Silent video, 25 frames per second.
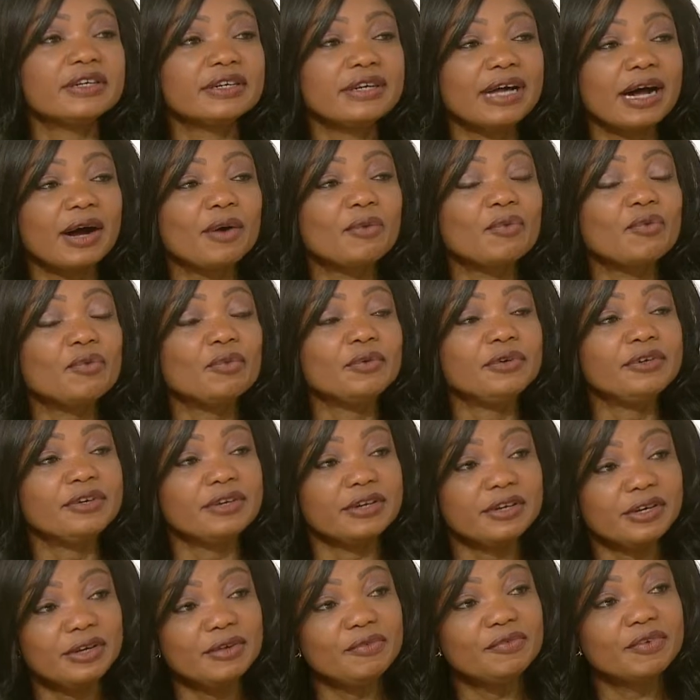that will
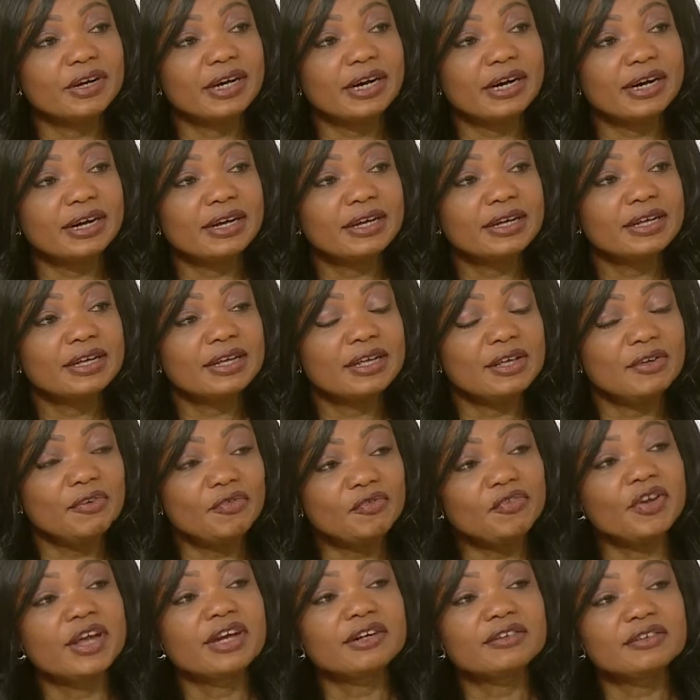deliver
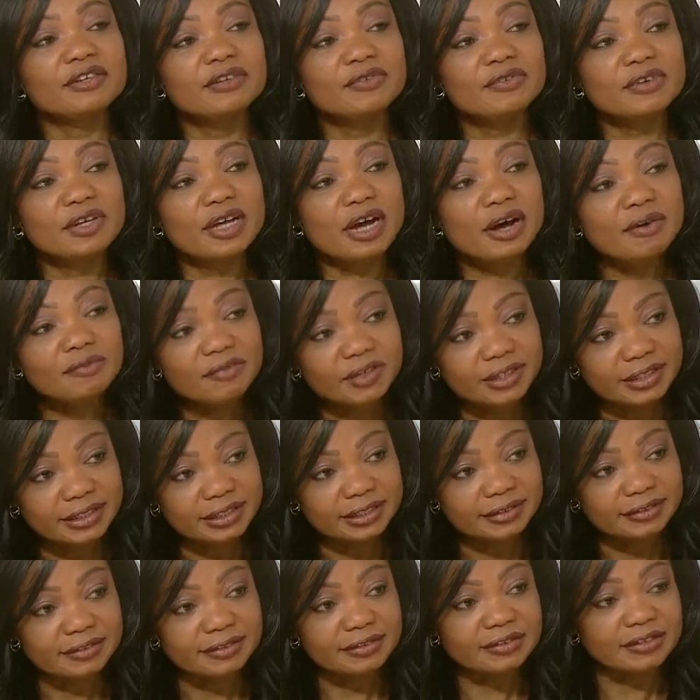effective
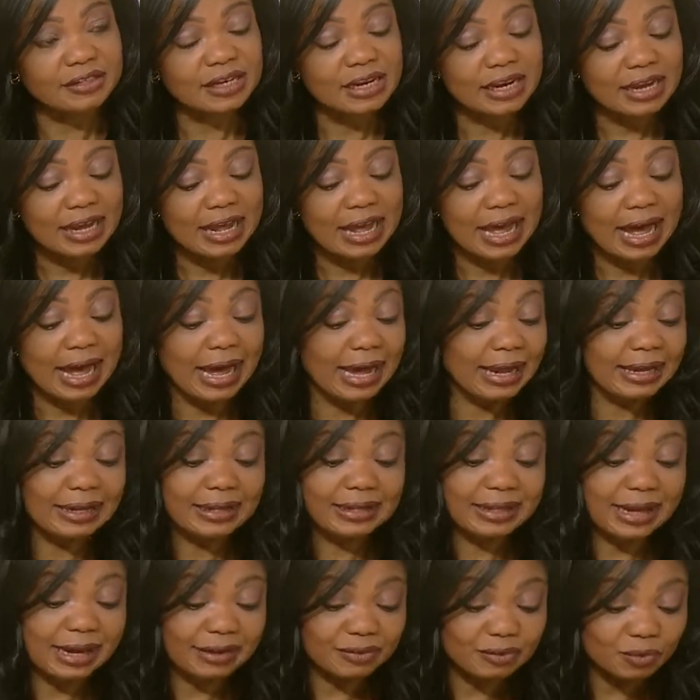governance.
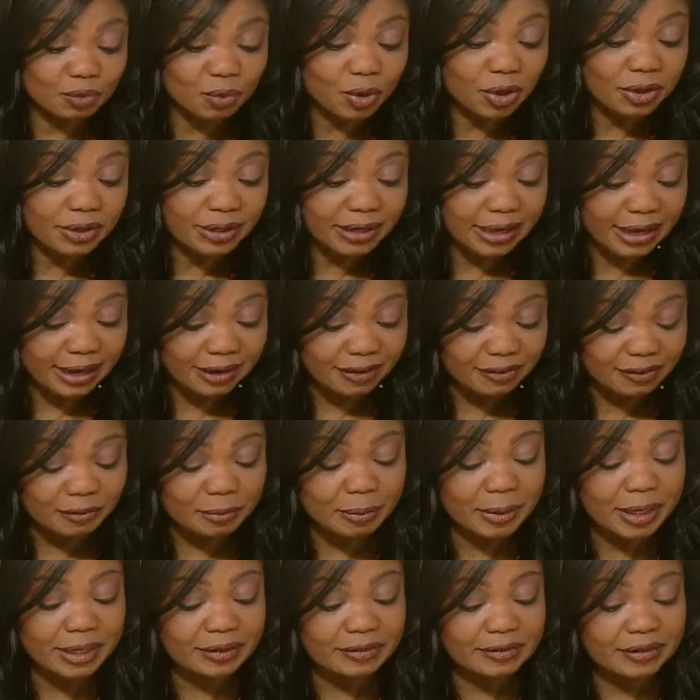And that's what they're
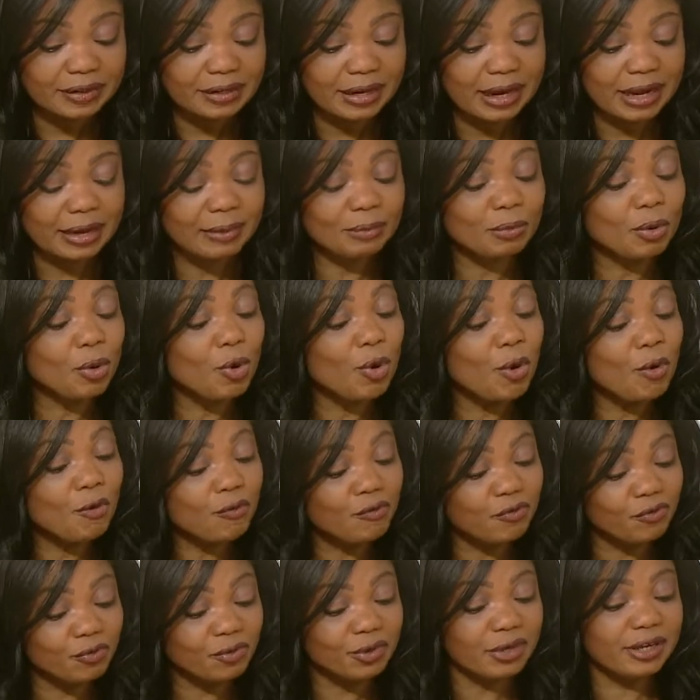expecting, and
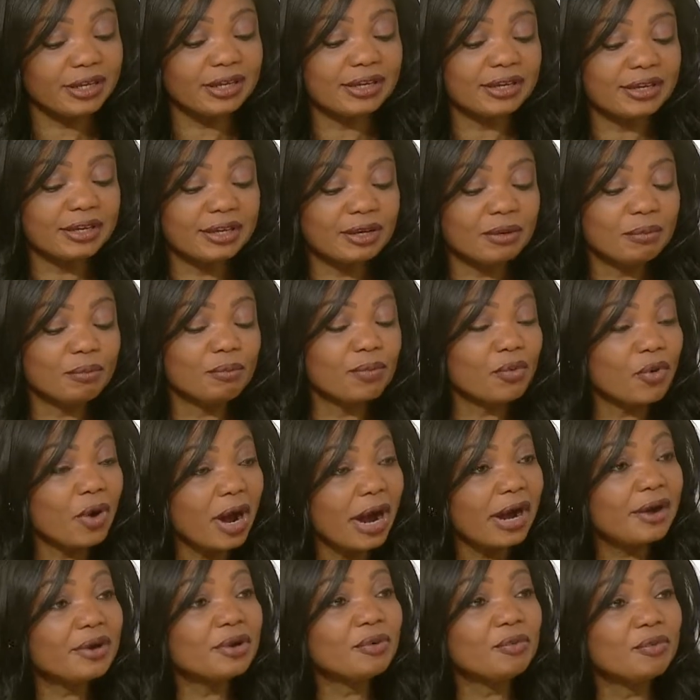hopefully
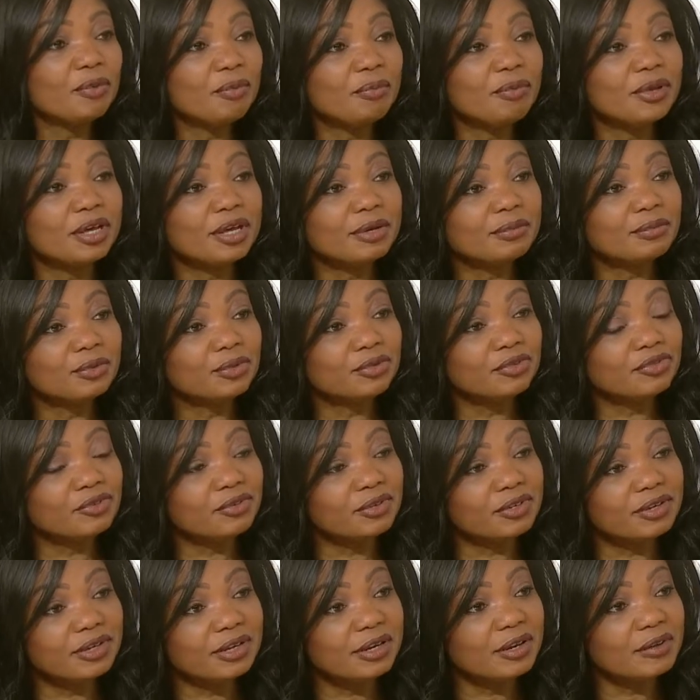Buhari will be able to
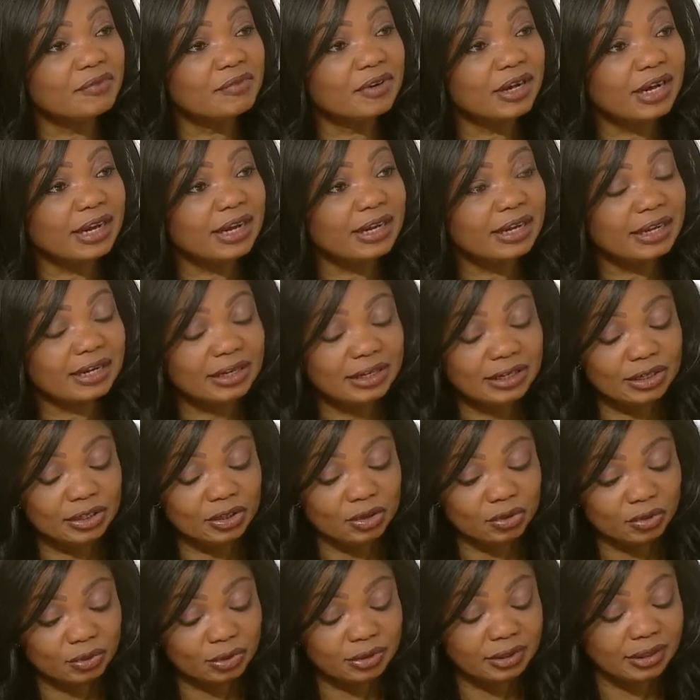deliver,
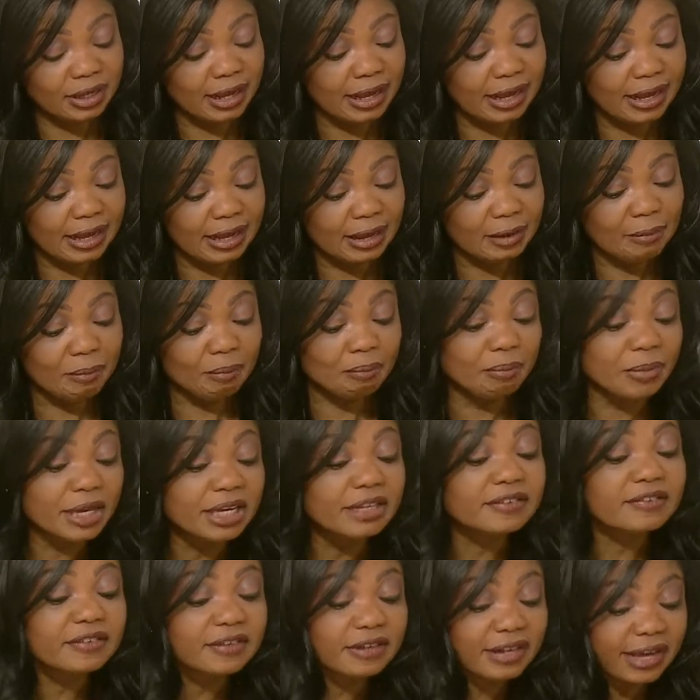
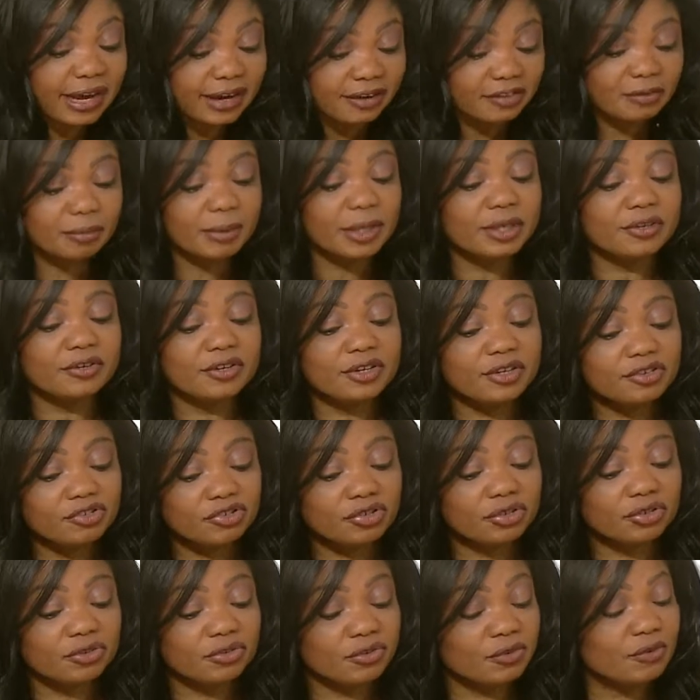meet the
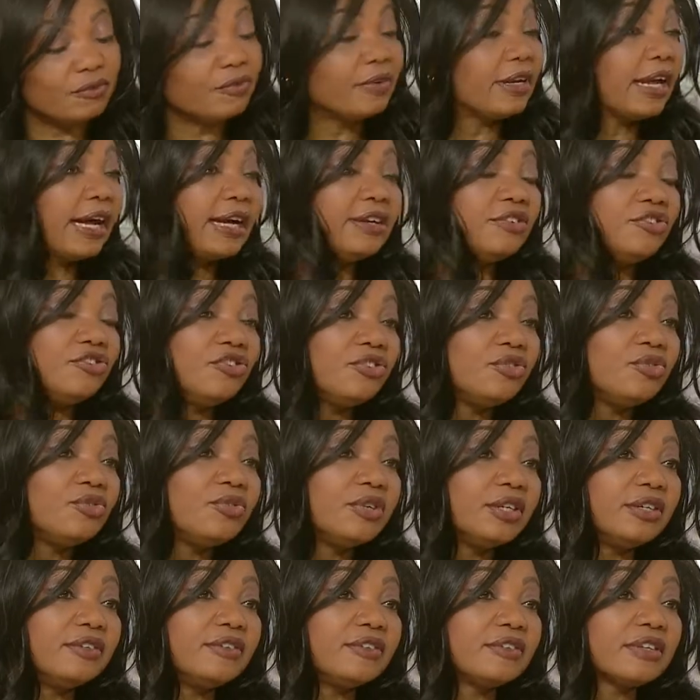expectations of
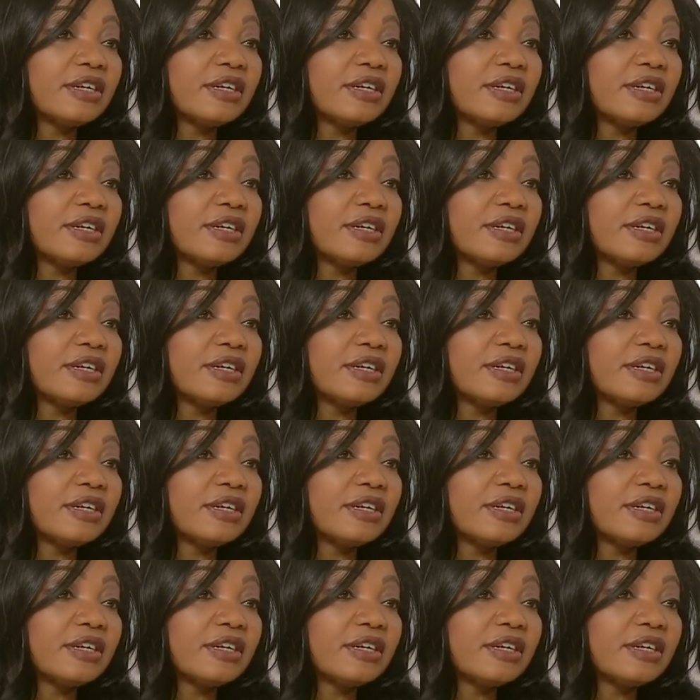Nigerians.